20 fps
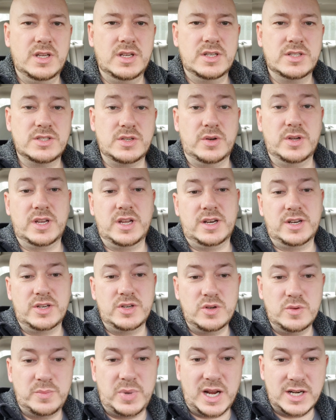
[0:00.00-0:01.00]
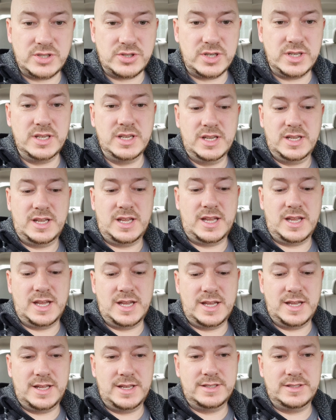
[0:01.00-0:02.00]
So I got a new battery
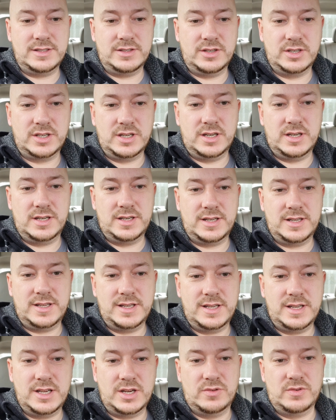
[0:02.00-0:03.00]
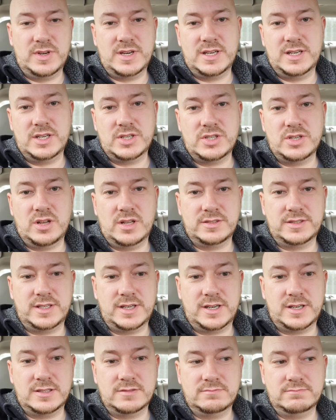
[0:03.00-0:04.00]
and I got a reconditioned
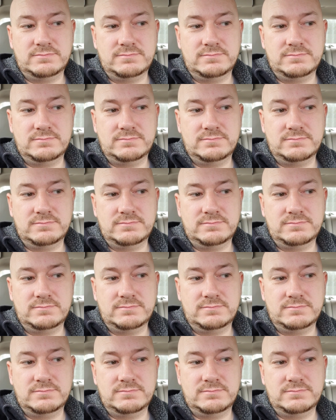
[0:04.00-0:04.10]
alternator.